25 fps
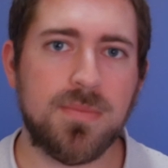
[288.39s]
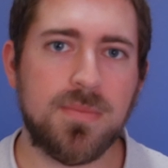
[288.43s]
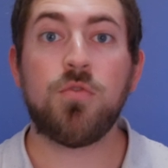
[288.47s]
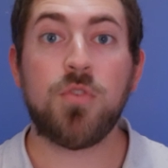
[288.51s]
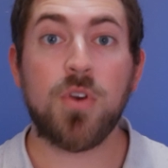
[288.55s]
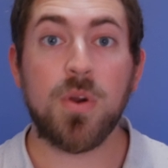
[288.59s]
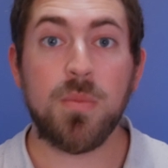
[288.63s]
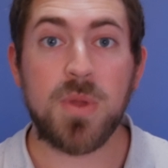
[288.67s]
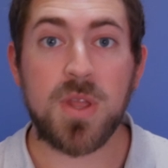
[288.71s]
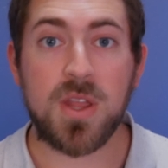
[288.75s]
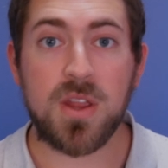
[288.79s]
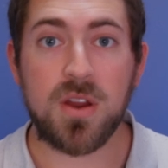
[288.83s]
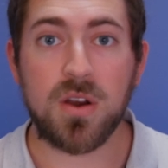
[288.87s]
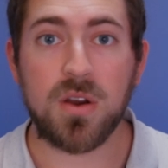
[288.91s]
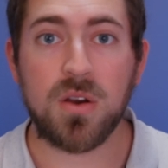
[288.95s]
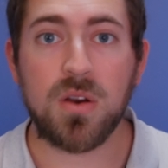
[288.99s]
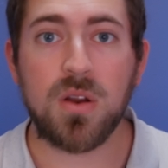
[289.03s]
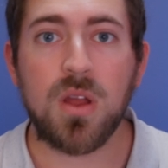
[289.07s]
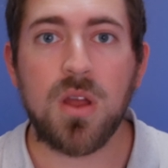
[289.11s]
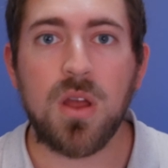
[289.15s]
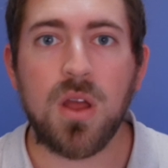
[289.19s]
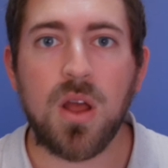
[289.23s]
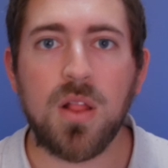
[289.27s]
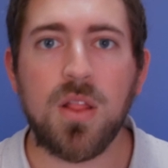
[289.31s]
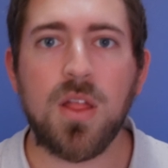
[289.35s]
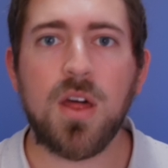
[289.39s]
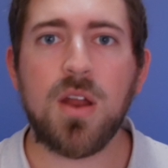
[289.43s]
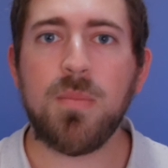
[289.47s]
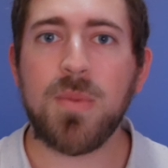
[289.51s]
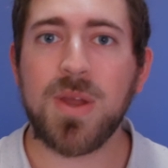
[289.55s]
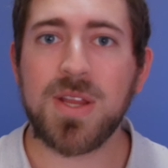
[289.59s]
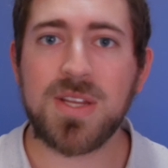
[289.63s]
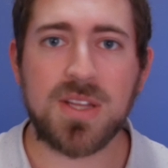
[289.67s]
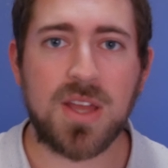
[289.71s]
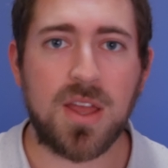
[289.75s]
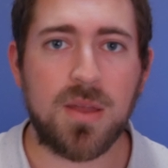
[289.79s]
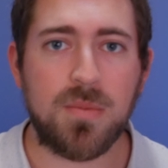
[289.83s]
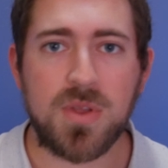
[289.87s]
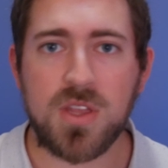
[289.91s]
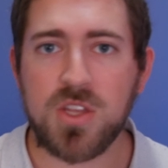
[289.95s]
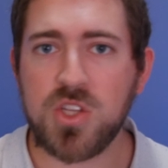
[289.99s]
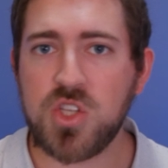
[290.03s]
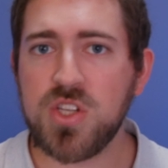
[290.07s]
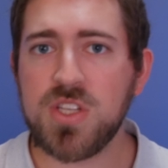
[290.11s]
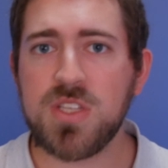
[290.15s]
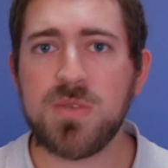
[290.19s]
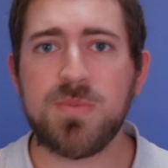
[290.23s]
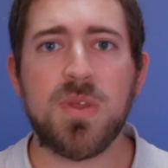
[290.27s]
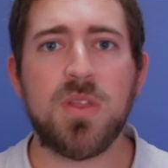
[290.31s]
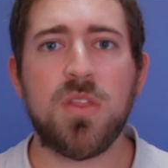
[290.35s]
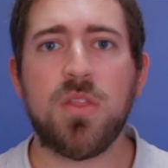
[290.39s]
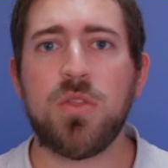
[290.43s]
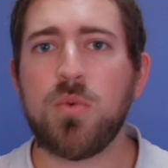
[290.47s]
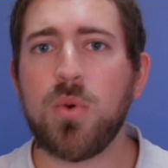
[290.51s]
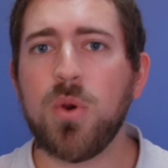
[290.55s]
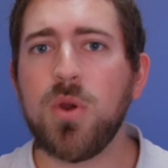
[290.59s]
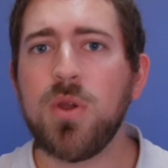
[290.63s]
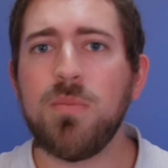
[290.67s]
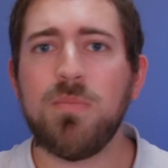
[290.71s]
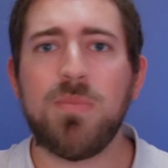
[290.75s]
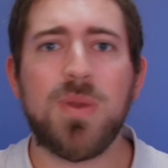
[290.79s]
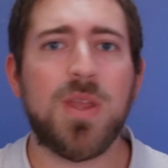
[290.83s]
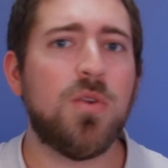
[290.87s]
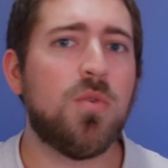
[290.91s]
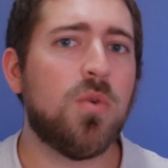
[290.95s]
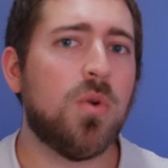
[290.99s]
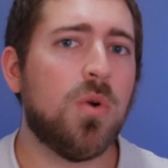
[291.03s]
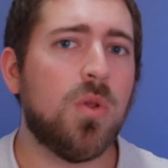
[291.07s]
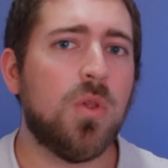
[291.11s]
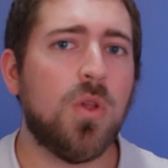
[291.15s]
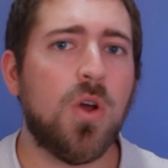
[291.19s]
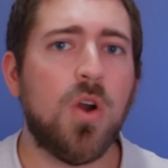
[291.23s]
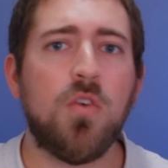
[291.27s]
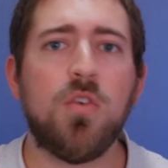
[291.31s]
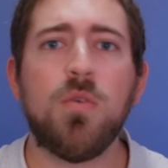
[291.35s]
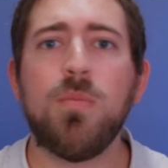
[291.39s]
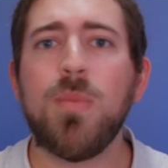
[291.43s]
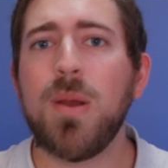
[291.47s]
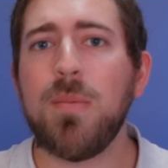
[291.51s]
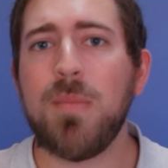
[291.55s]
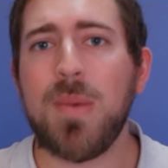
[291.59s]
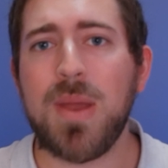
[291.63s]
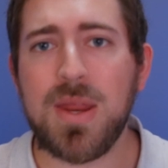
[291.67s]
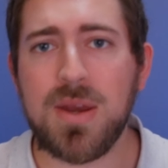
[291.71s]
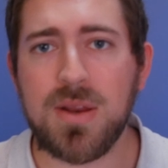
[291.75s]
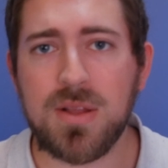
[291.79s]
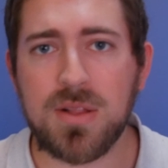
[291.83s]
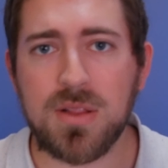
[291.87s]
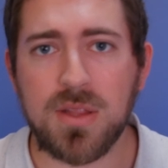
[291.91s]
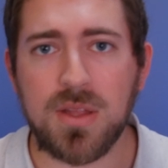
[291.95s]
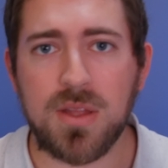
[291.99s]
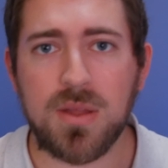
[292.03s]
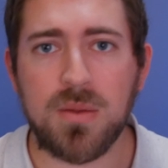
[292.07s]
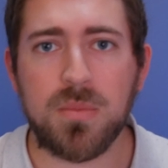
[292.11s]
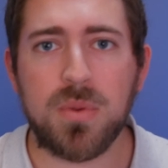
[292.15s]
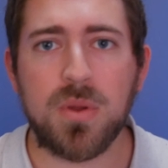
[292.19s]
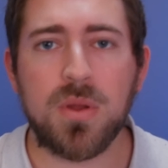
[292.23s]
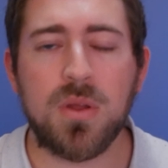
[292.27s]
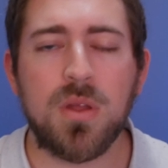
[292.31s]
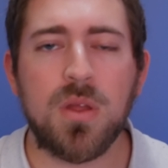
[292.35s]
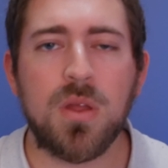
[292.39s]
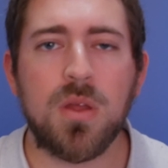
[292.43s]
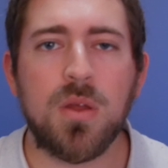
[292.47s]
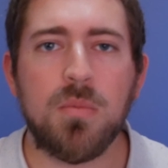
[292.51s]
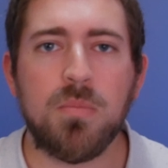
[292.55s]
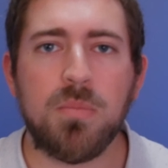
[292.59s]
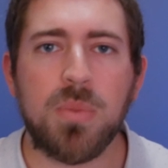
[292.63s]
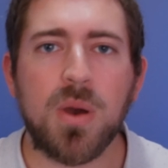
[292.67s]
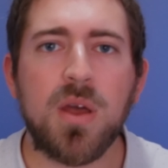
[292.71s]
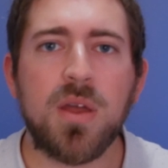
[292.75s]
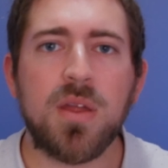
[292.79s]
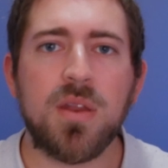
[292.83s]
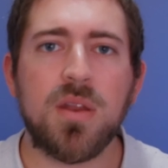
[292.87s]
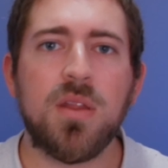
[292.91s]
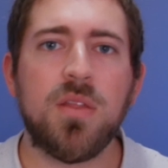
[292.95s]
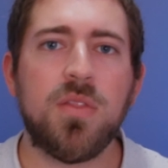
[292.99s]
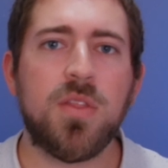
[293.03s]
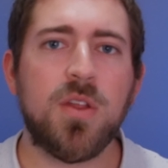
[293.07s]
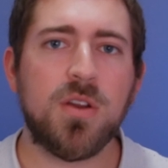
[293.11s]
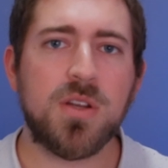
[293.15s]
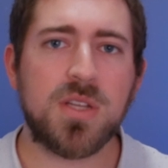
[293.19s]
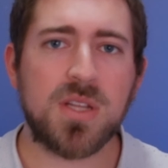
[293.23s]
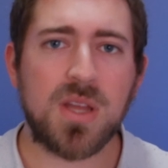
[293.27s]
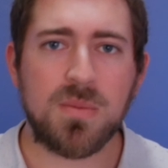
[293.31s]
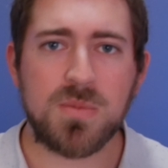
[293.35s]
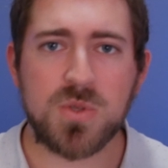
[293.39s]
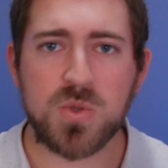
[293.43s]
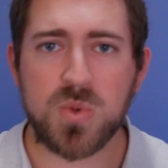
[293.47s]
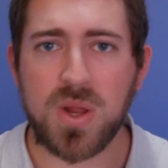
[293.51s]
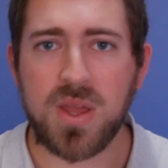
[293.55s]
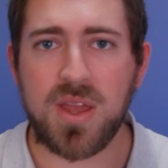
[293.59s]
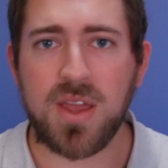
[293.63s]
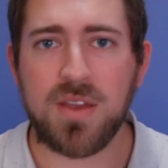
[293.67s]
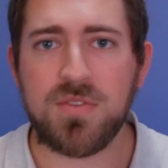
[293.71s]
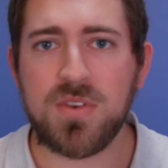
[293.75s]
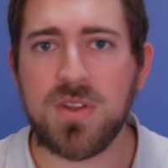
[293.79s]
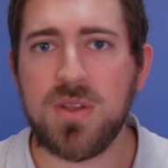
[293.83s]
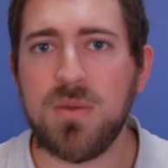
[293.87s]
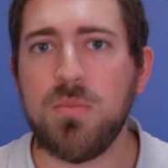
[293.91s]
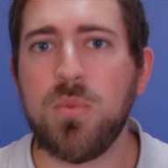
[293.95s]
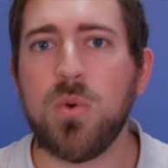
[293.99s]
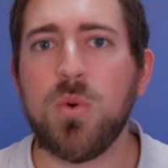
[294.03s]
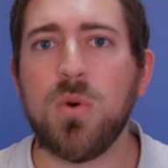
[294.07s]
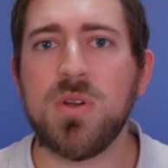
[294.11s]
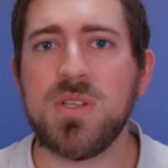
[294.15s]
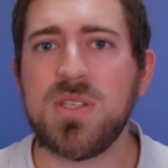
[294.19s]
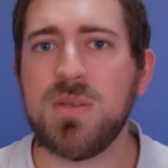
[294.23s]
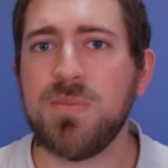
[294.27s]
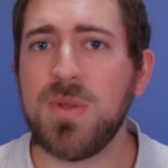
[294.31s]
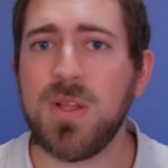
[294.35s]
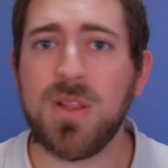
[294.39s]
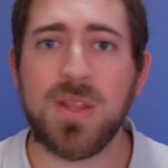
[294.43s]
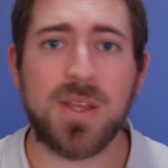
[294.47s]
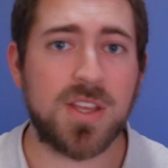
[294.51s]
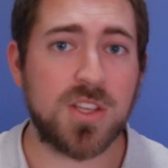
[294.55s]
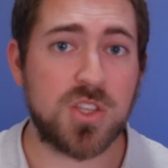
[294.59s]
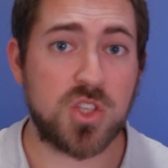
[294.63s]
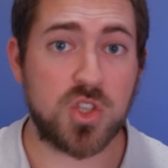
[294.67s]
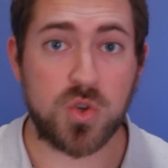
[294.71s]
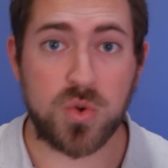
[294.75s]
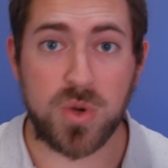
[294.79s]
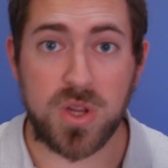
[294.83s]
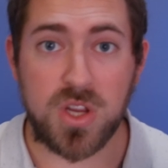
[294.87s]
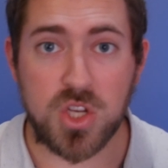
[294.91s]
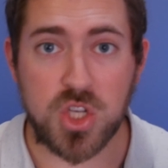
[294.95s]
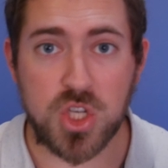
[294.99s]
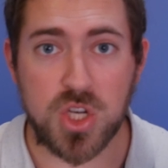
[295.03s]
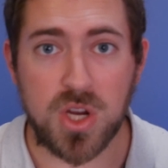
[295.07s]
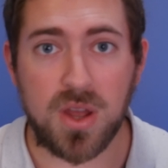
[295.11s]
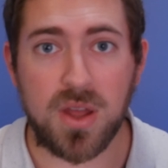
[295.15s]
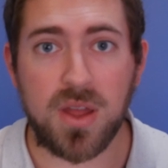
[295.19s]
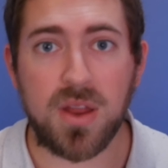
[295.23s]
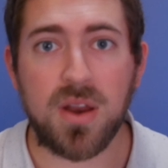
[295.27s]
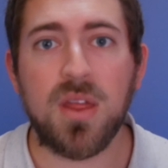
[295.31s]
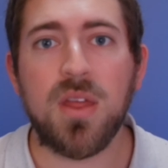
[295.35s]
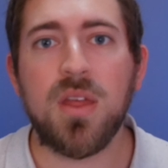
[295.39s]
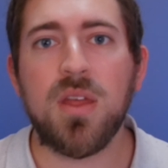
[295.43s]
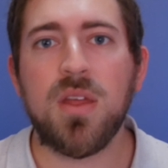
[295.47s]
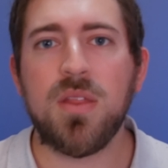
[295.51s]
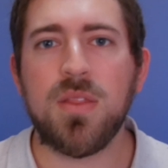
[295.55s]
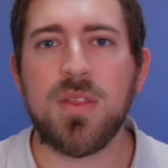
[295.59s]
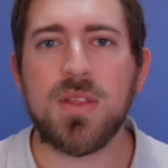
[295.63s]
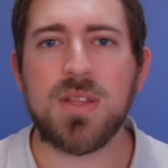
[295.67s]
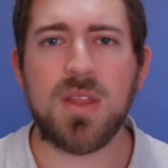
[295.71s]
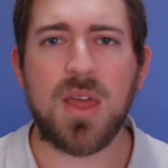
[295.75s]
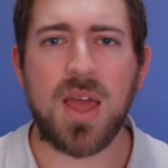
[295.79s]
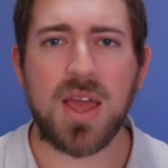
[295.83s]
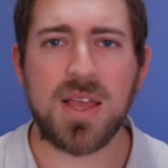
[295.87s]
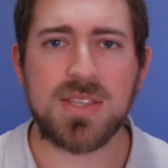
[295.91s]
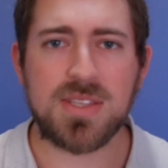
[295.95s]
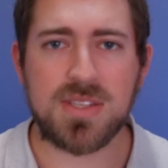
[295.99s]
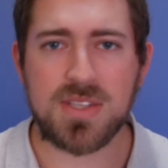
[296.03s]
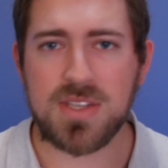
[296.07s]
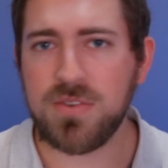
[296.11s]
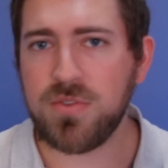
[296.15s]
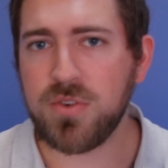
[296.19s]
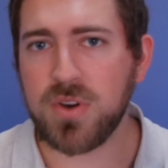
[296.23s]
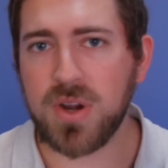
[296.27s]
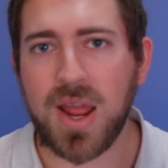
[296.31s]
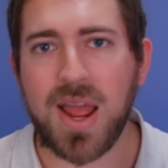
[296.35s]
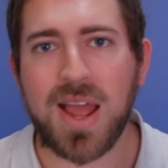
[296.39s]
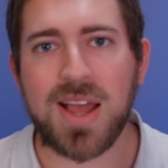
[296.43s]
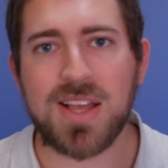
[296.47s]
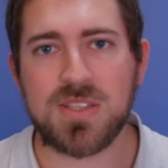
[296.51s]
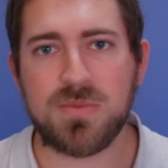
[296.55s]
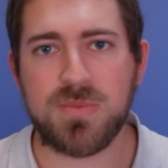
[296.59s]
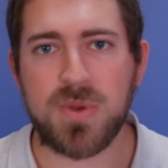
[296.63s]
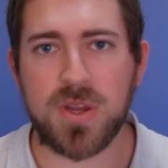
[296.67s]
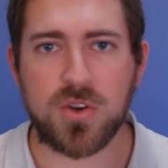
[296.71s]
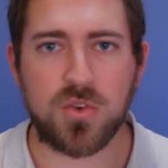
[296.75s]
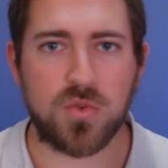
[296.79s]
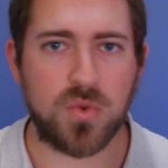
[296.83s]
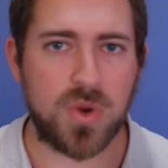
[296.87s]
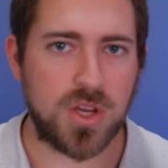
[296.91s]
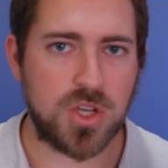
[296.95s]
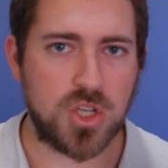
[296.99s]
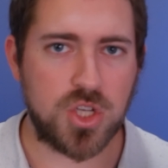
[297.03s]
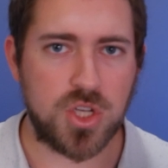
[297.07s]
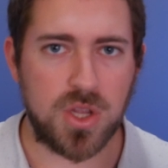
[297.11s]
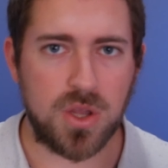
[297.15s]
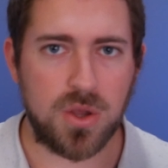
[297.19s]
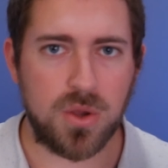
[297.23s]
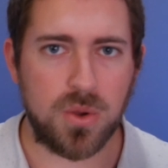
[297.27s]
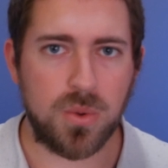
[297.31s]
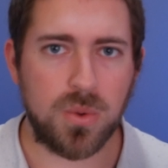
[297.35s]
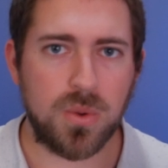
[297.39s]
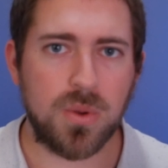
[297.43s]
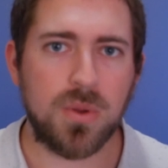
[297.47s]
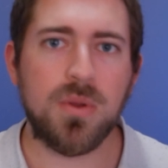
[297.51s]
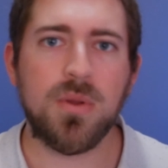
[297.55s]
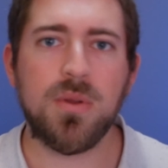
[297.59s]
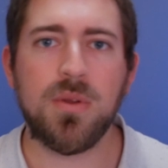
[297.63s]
From here, a lot of my time is just spent throwing B-roll over my main clip, but there are times when I have to import something like a screenshot that has a different aspect ratio.